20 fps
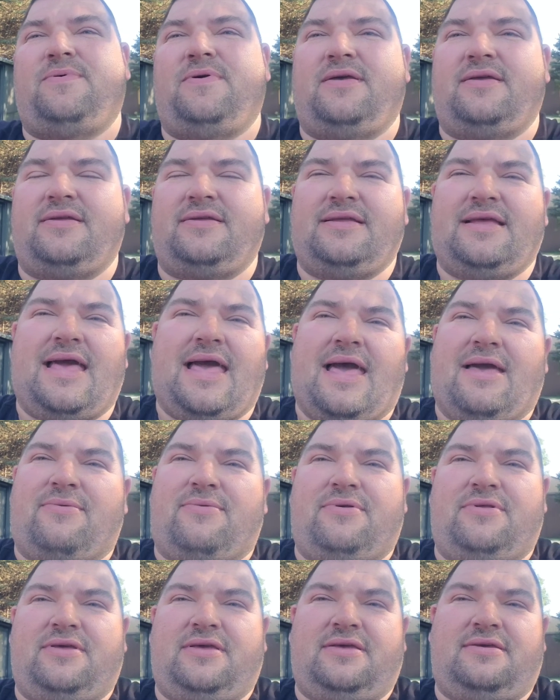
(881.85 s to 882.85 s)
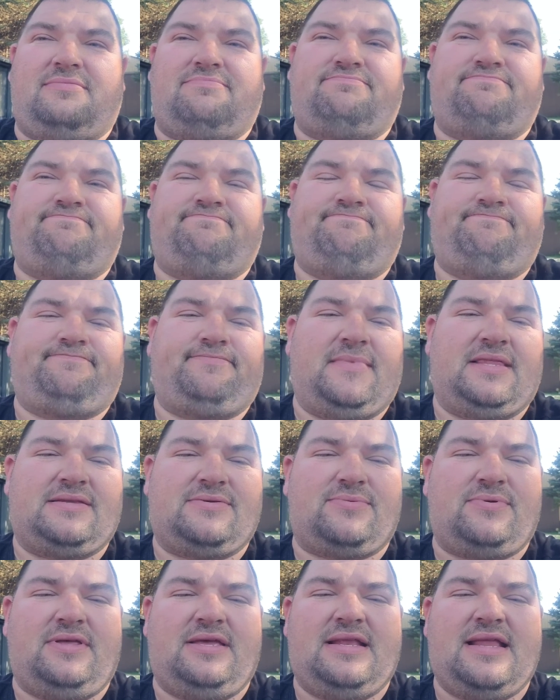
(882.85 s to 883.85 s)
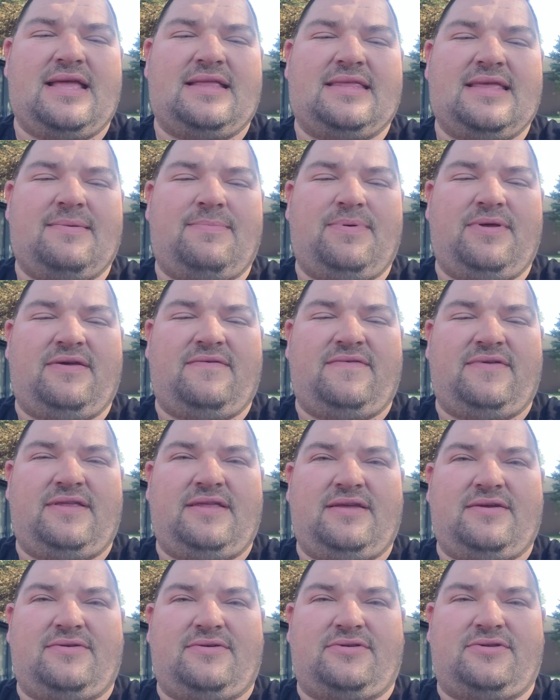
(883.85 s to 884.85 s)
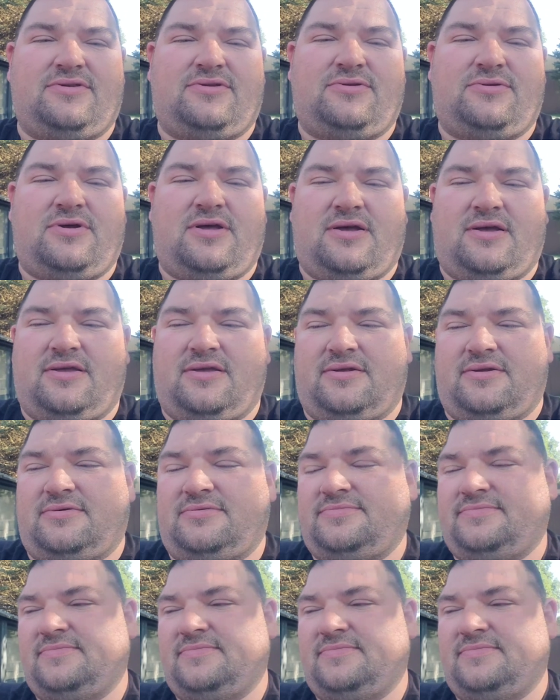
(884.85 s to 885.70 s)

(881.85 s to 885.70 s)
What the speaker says: but it's really not that big of a deal with the truck, you know.